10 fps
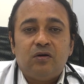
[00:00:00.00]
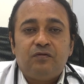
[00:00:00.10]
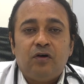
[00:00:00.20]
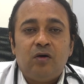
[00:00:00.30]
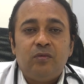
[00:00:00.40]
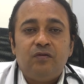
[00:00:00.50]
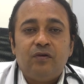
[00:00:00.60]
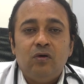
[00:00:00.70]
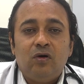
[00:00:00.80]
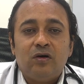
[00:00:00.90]
form of
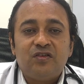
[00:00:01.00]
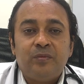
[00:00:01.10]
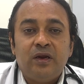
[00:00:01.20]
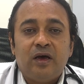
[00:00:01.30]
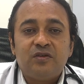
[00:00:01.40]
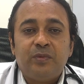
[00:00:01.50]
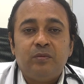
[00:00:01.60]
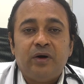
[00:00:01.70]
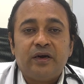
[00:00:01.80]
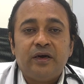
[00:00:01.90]
glucosamine has
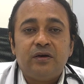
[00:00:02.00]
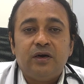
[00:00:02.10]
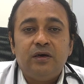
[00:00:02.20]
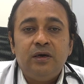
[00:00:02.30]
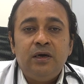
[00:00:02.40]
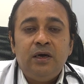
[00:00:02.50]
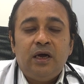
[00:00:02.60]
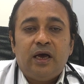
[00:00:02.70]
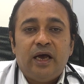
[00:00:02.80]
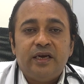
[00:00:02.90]
been marketed,
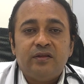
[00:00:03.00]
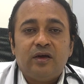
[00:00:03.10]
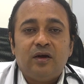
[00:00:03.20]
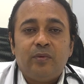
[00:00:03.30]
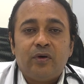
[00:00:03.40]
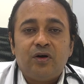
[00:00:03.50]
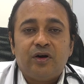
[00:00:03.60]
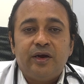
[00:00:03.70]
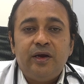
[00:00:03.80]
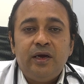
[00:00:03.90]
and in the
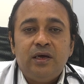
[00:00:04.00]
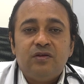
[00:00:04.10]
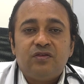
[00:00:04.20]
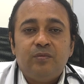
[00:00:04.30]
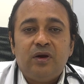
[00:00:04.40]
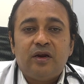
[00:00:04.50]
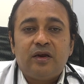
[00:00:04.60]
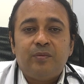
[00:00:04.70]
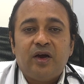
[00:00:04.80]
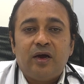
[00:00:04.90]
laboratory, similar
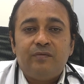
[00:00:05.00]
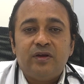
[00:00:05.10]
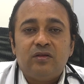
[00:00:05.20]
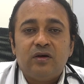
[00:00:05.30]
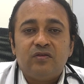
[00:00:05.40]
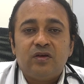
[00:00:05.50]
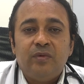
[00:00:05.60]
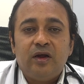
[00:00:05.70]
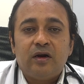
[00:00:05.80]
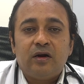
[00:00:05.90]
chemical with
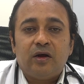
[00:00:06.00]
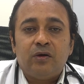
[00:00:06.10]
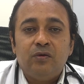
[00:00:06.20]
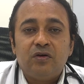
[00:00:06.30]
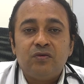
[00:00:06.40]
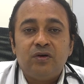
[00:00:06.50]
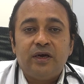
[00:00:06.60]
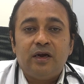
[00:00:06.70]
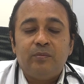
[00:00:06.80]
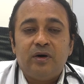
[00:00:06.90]
similar
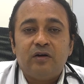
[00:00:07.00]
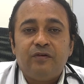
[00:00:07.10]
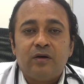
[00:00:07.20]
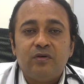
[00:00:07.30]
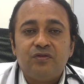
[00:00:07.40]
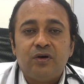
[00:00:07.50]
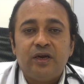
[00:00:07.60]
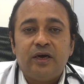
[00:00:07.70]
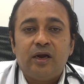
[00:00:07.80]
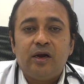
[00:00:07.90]
nutraceutical bar
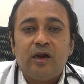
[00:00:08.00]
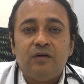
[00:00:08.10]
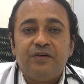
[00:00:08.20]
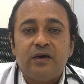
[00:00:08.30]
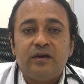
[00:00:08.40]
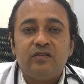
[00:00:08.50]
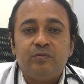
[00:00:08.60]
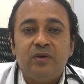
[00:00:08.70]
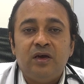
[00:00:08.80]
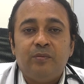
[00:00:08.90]
pharmaceutical effect is
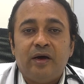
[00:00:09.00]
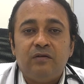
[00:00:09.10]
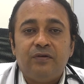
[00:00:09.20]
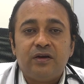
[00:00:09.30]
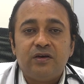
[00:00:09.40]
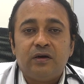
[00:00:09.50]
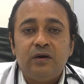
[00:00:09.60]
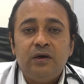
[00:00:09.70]
being manufactured.